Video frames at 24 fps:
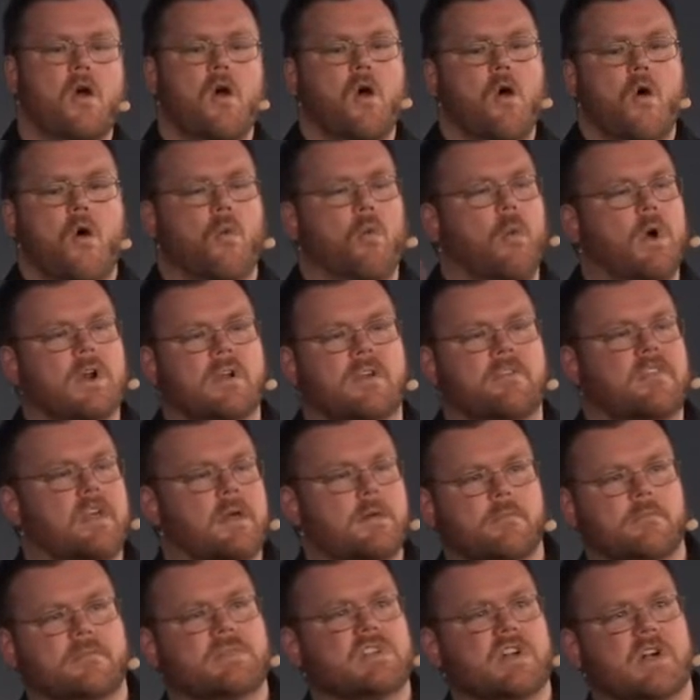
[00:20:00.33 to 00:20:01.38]
One of
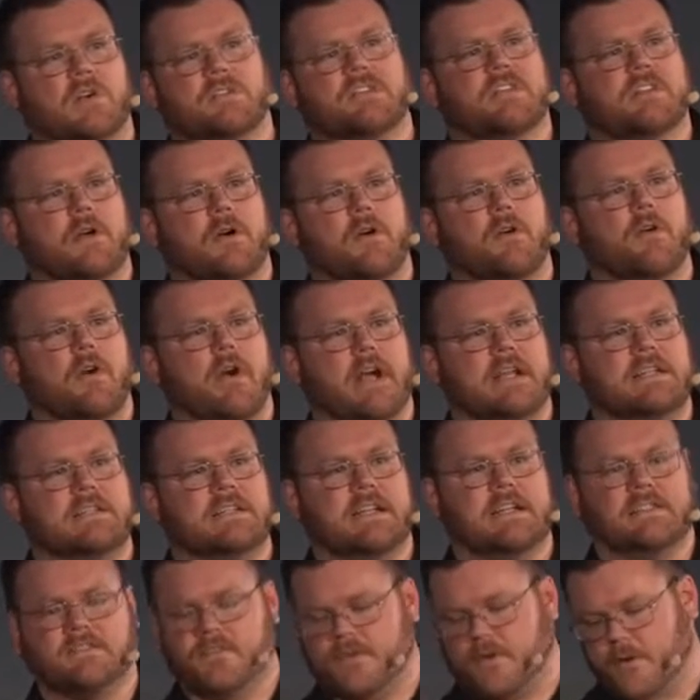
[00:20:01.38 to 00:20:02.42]
them starts to go crazy.
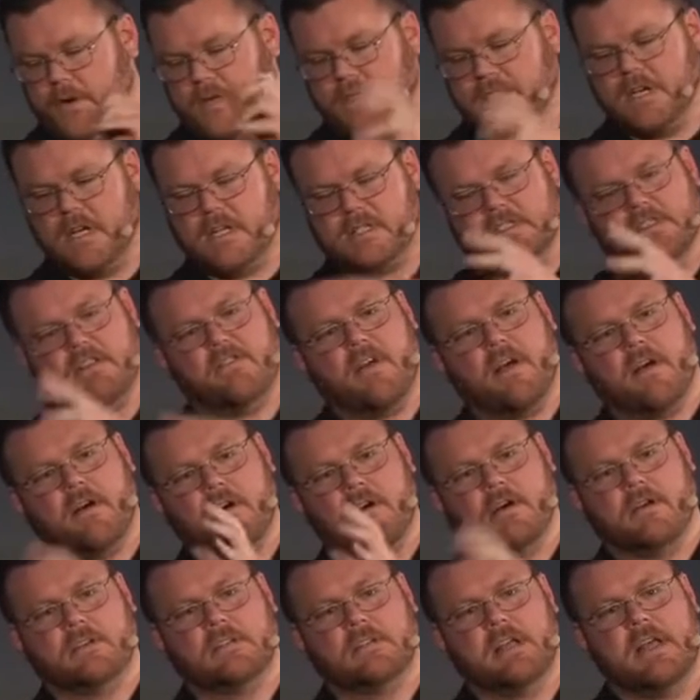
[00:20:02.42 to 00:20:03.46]
It's throwing tons of
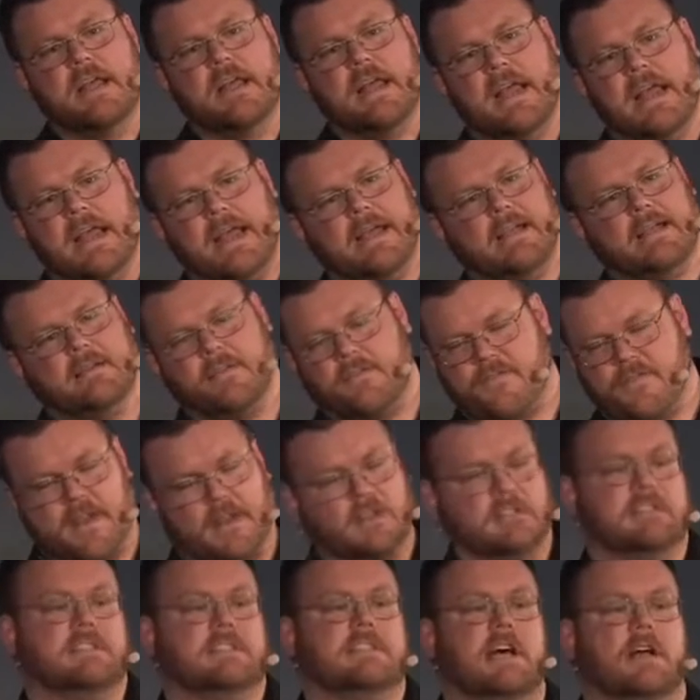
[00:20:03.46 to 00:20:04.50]
errors. It fails
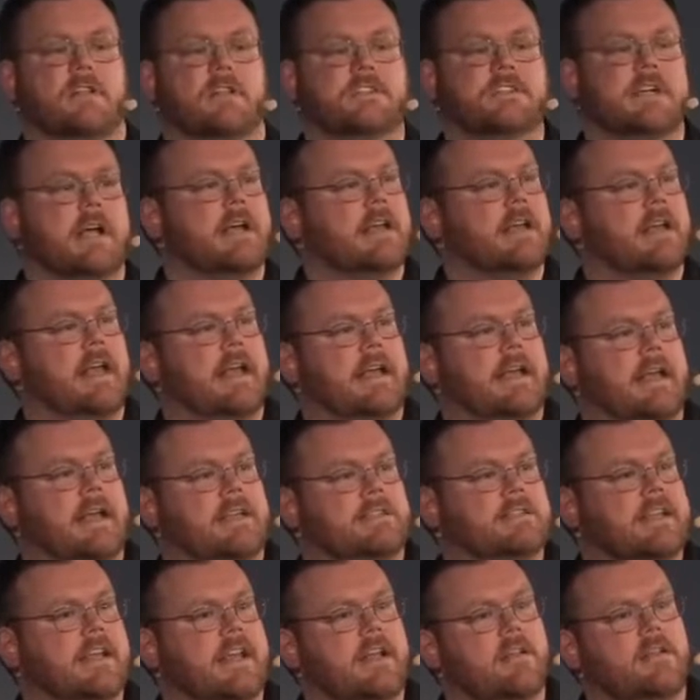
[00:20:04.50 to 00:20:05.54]
its health check. It gets
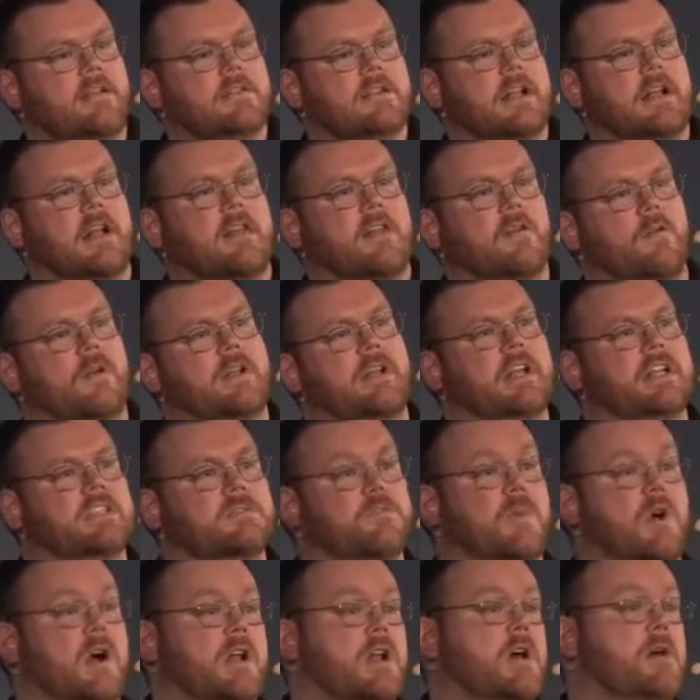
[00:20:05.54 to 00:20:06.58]
killed. Another one gets
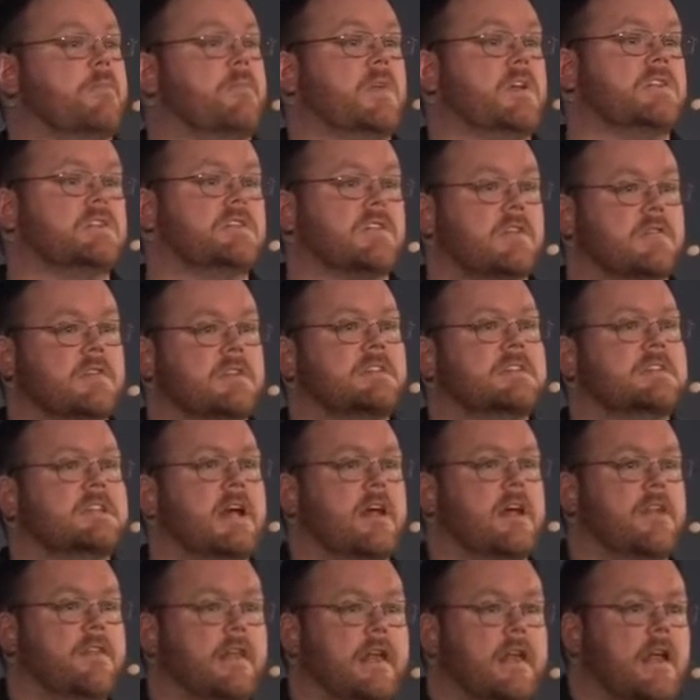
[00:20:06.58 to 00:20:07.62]
brought up. Your service is
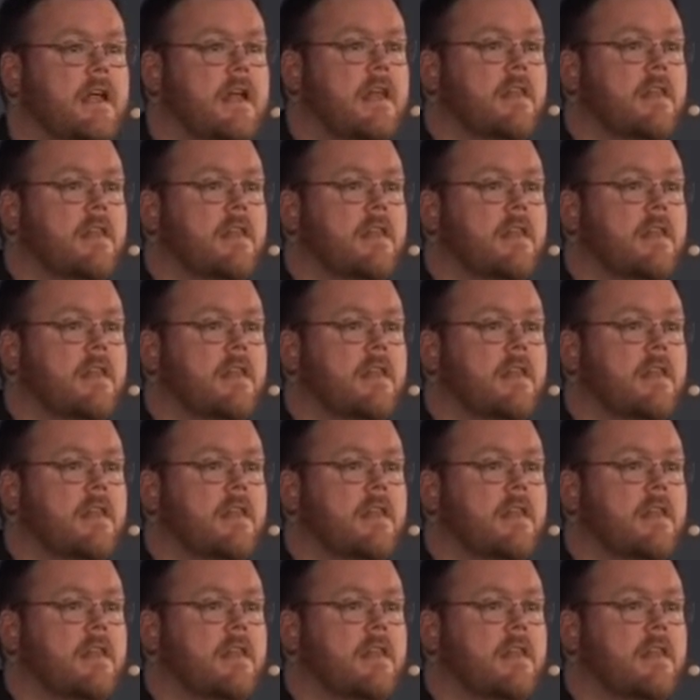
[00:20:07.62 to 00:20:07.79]
healthy.